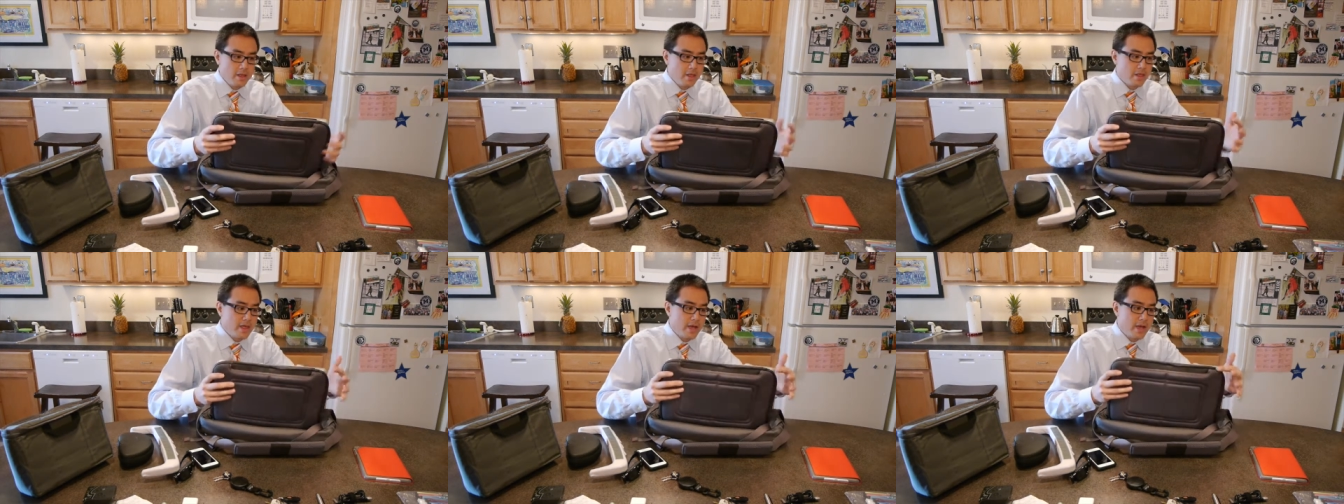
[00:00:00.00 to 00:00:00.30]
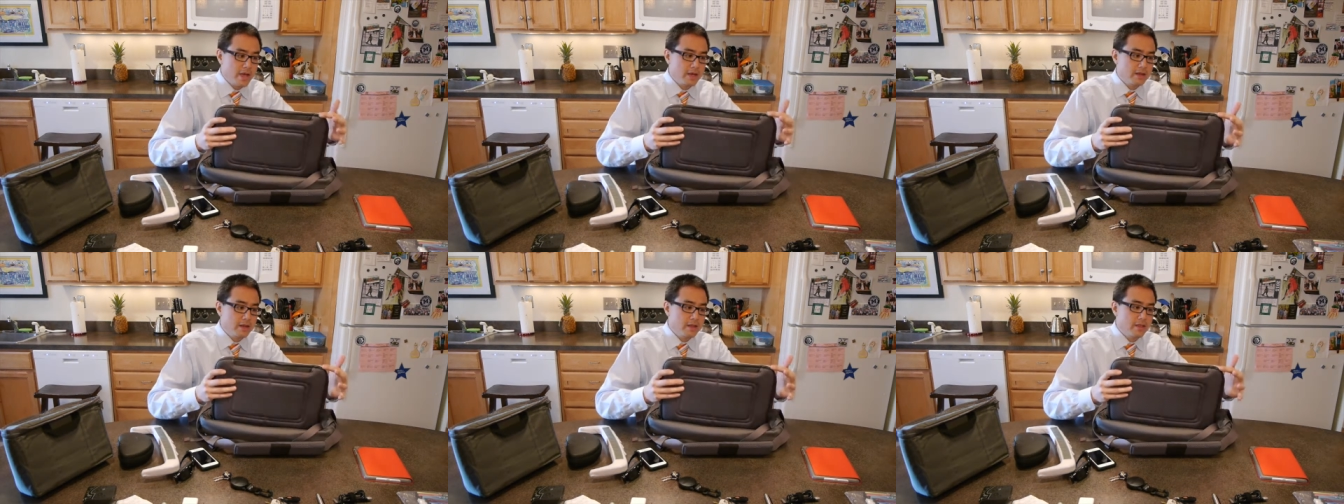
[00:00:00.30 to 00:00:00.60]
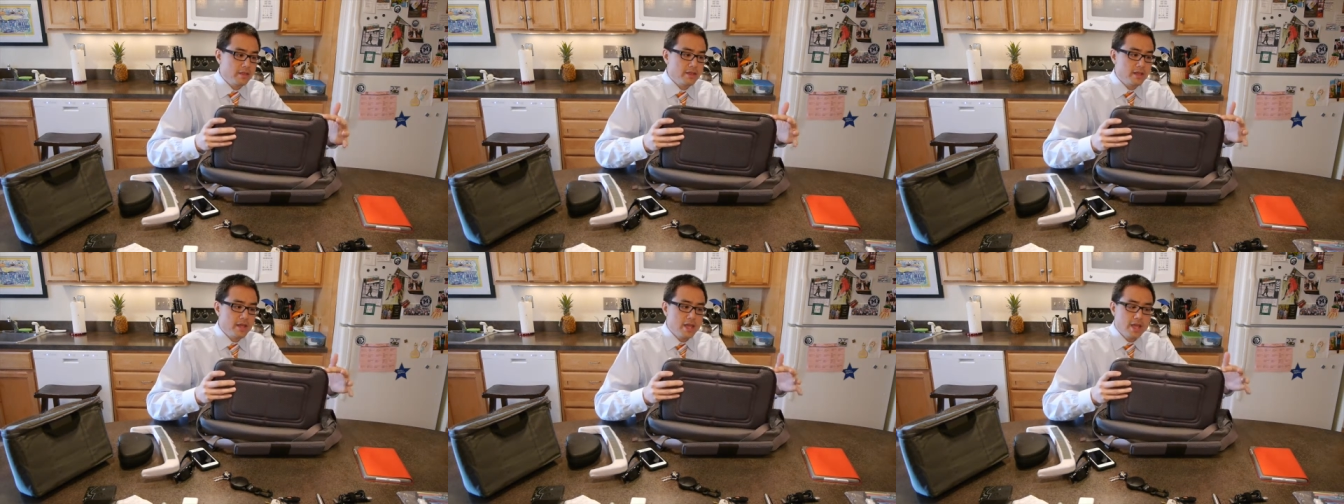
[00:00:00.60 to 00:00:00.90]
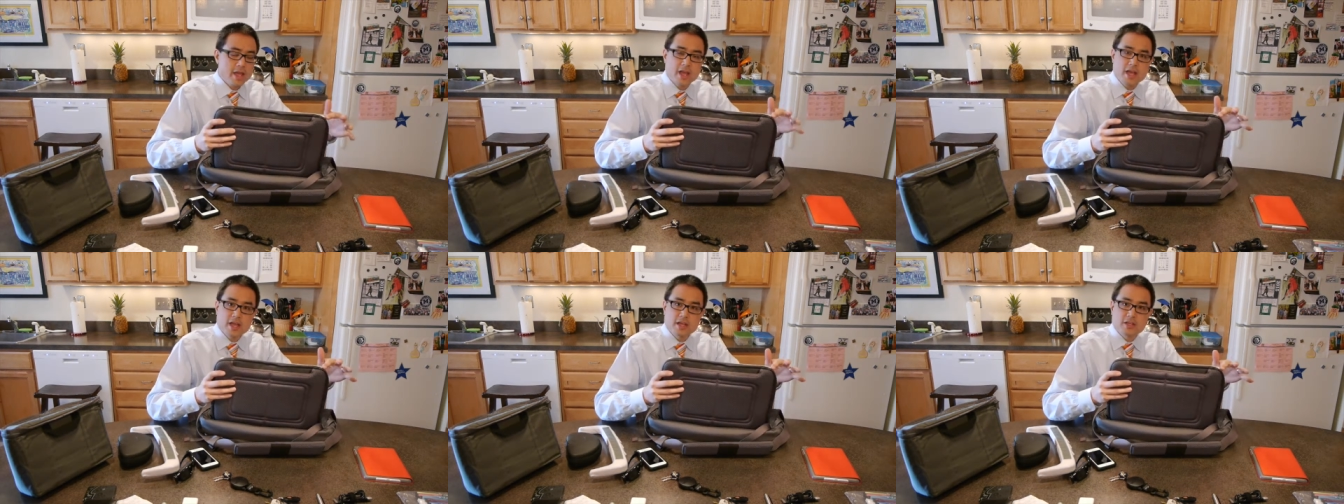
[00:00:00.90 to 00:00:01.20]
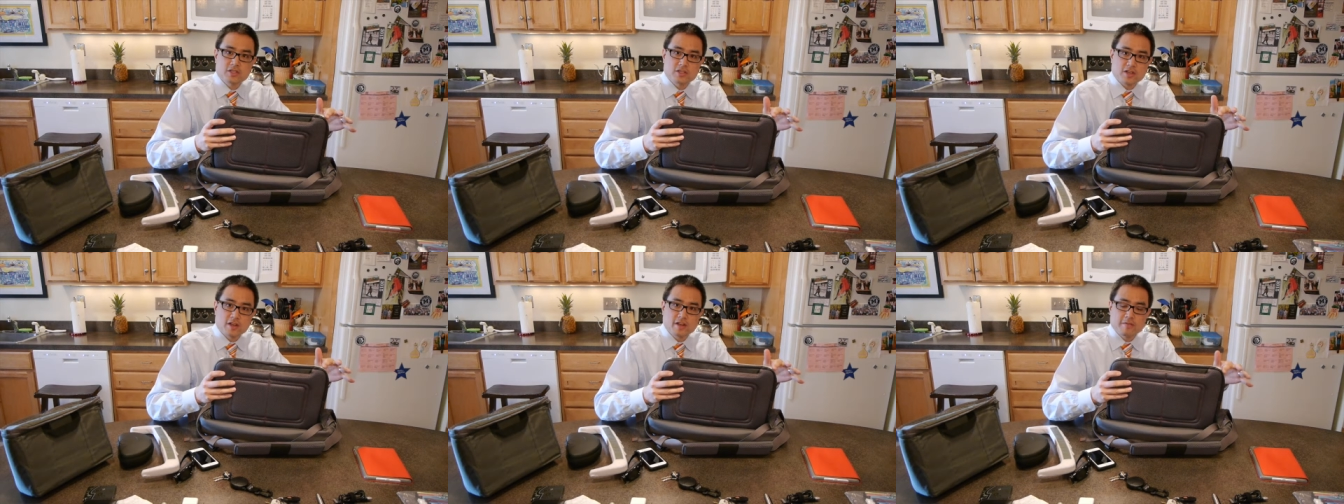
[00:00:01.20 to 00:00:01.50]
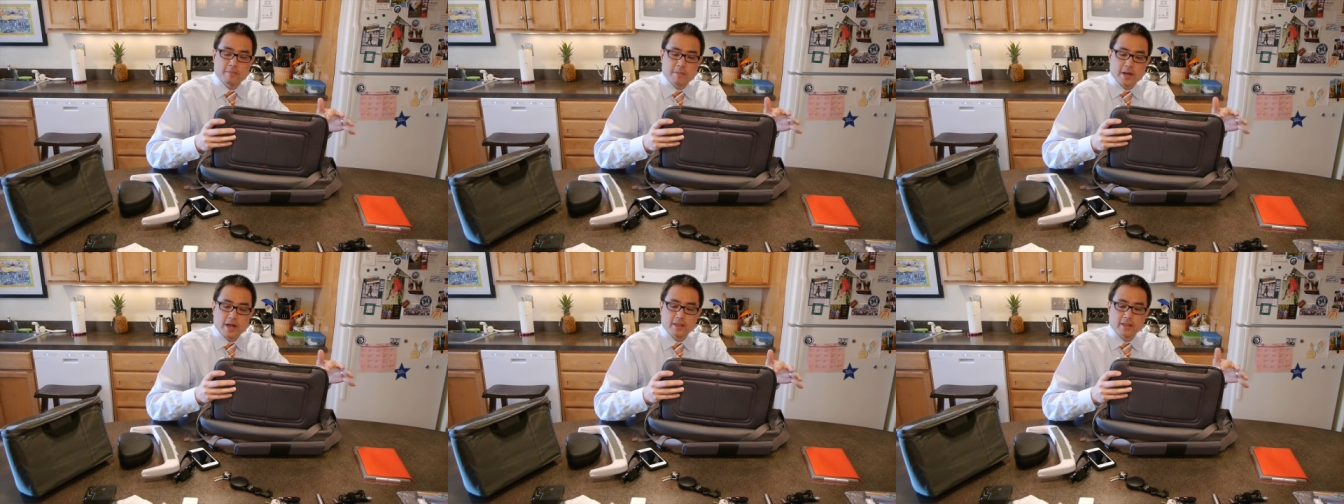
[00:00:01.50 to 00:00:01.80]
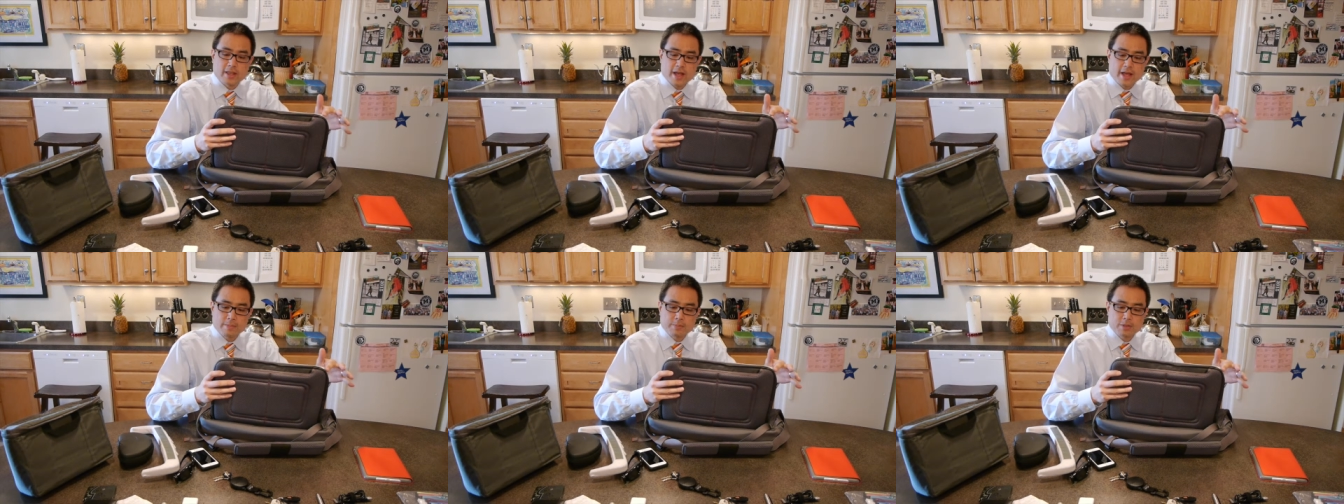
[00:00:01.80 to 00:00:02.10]
that the edge of my
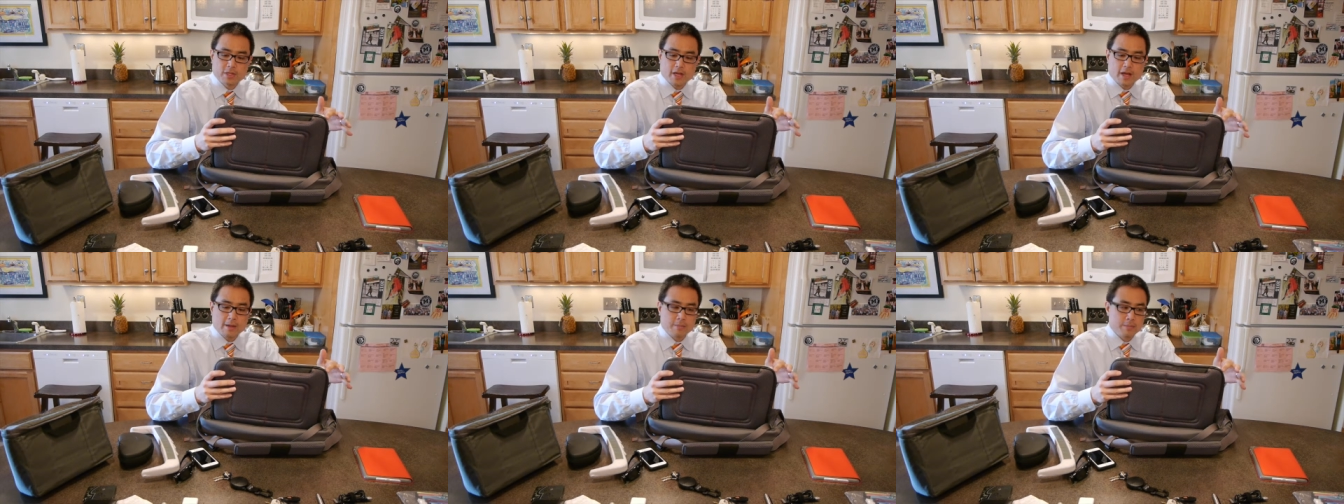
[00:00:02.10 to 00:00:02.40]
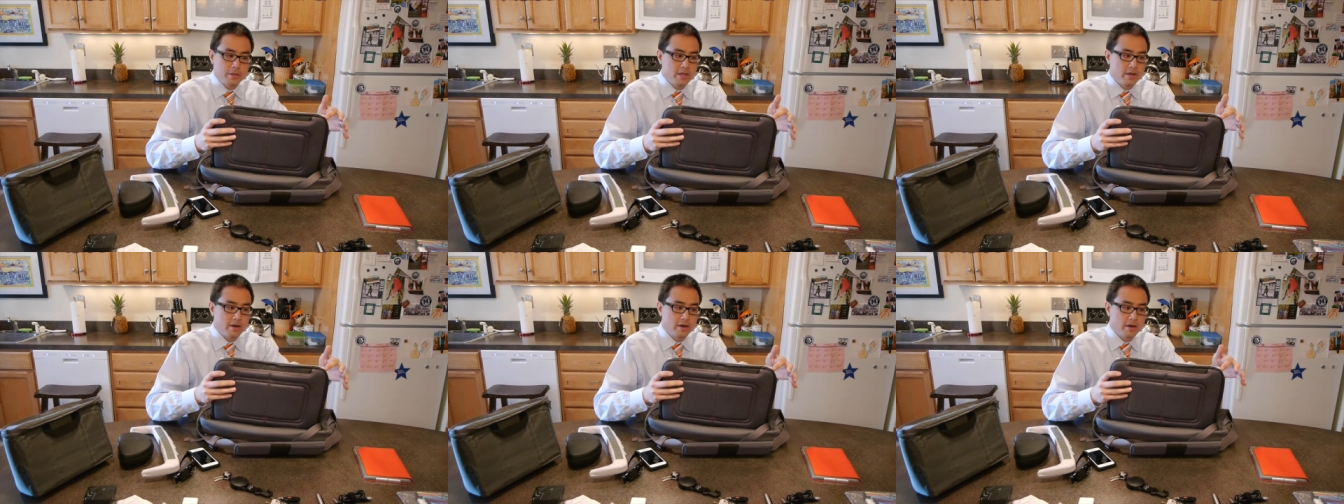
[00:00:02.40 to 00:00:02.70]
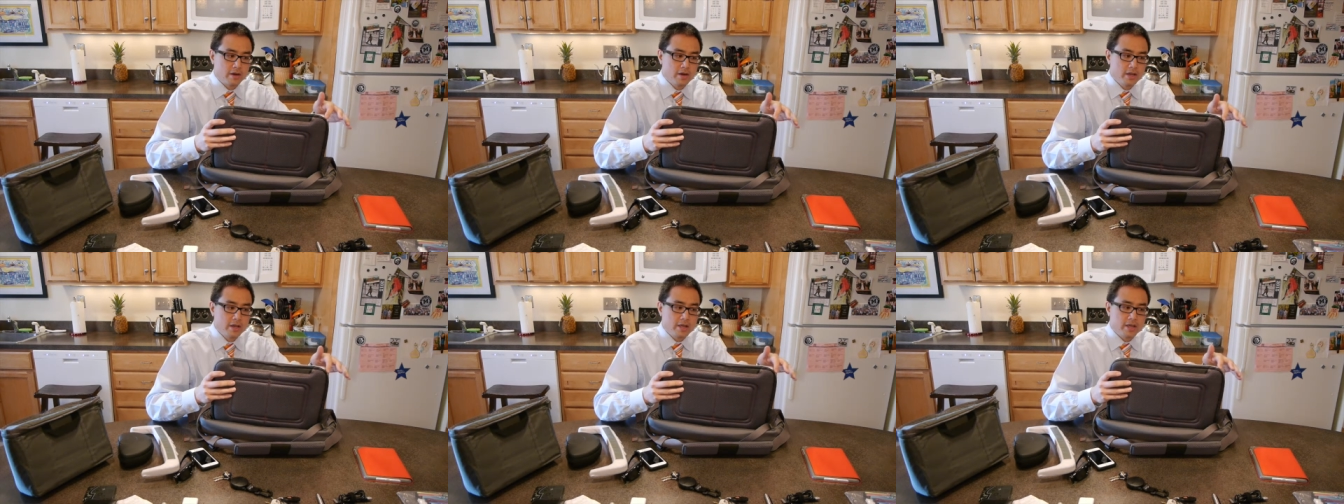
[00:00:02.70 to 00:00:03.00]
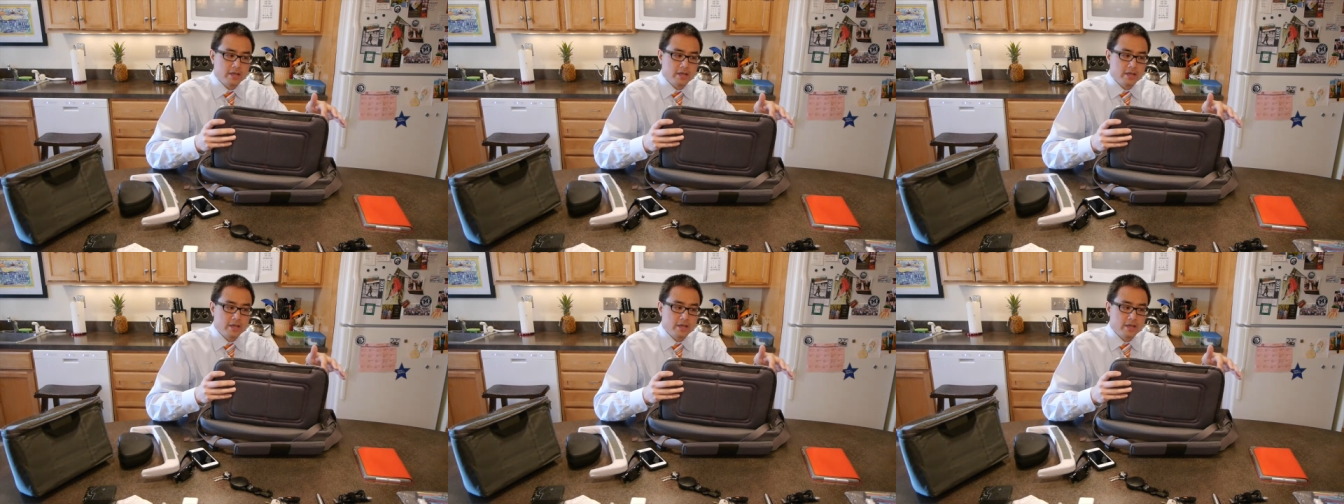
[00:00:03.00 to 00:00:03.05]
laptop here